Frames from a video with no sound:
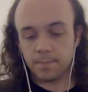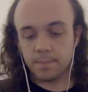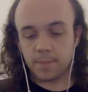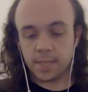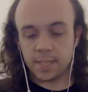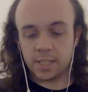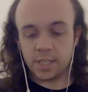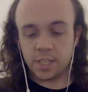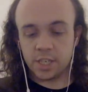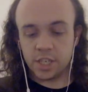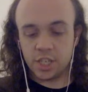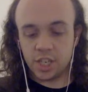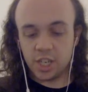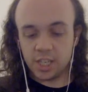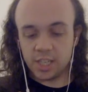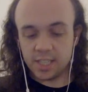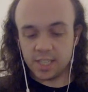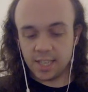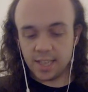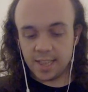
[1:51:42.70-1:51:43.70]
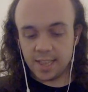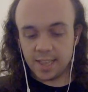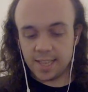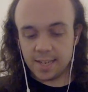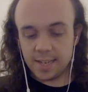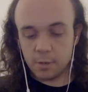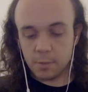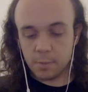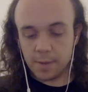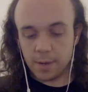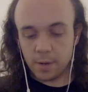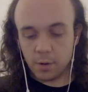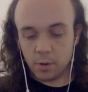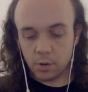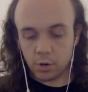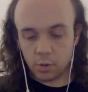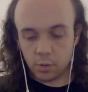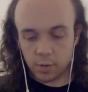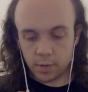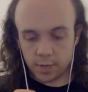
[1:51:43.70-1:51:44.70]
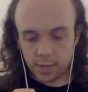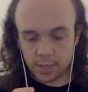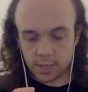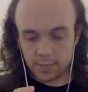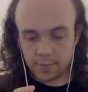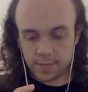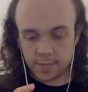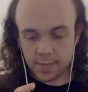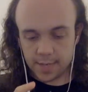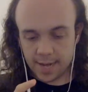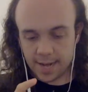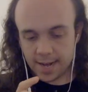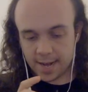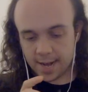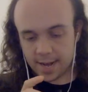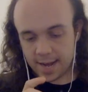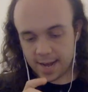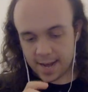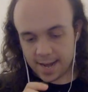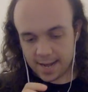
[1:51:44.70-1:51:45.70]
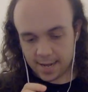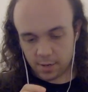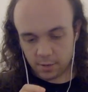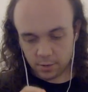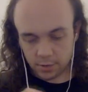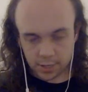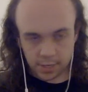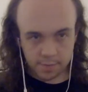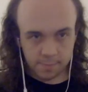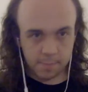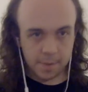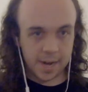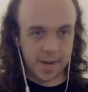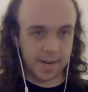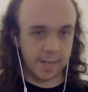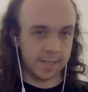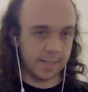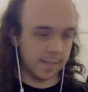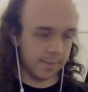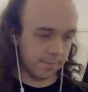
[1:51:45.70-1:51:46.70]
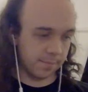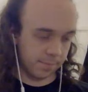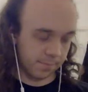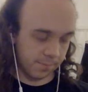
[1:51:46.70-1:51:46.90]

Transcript: It's just a little bit awkward because of its angles that I've picked.